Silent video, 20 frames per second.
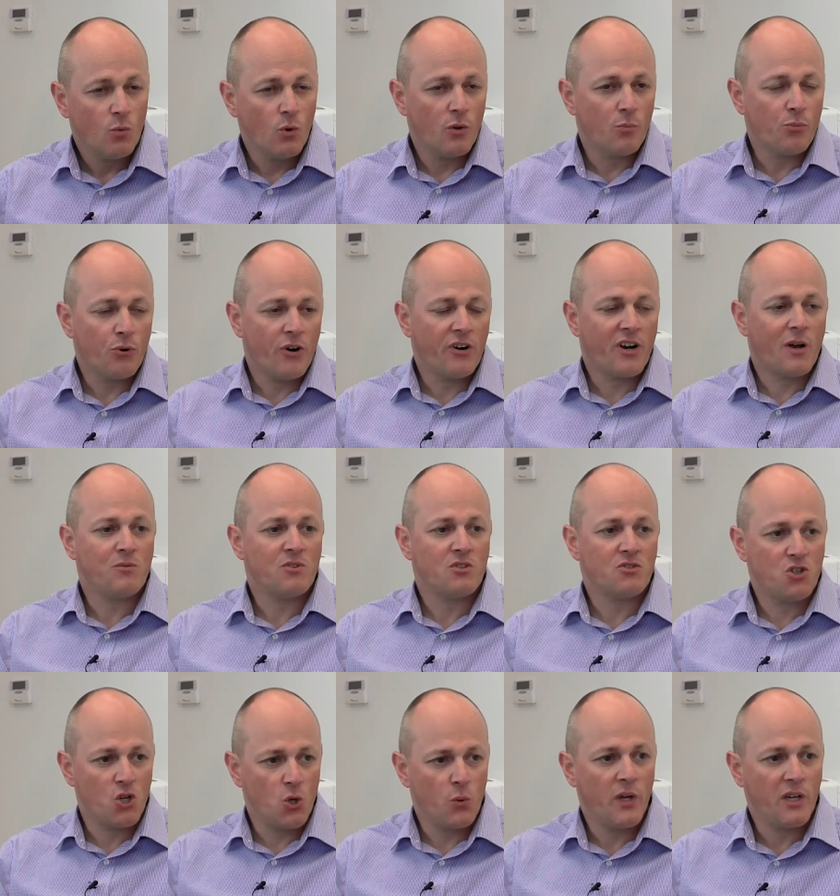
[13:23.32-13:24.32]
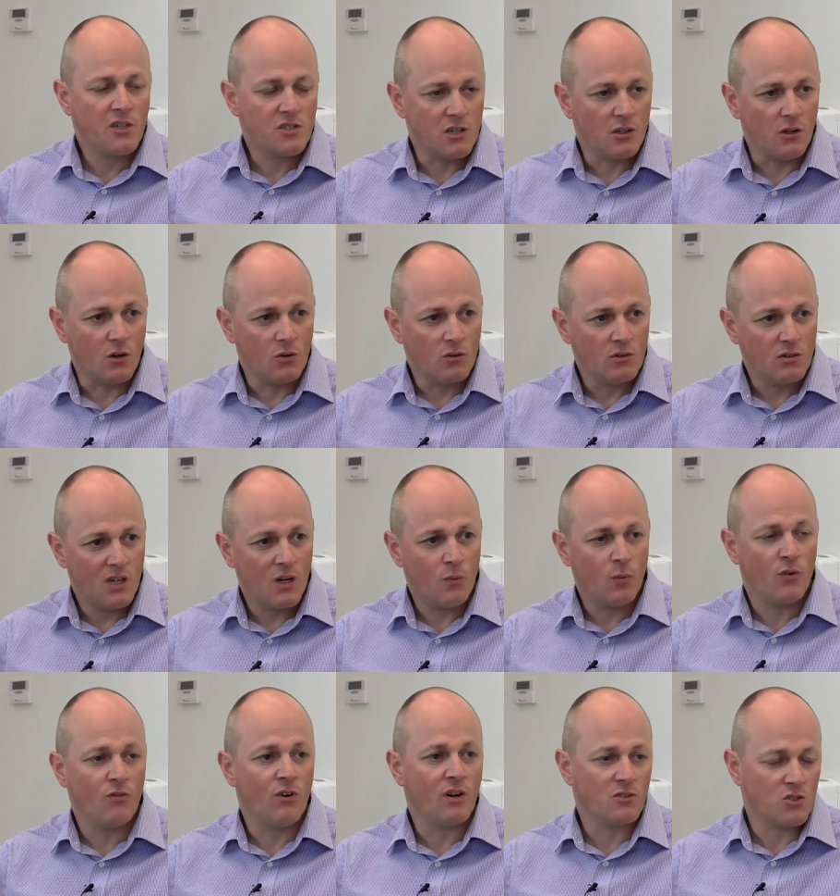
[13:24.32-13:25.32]
Well, the programs are two weeks long,
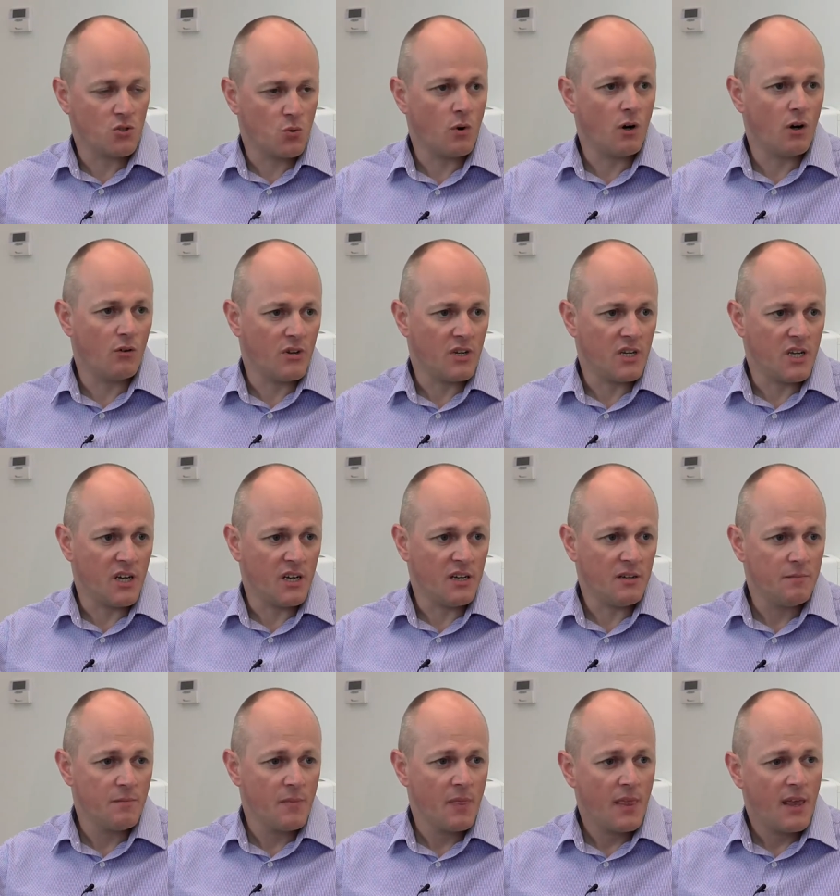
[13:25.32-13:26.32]
and we run 12 a year,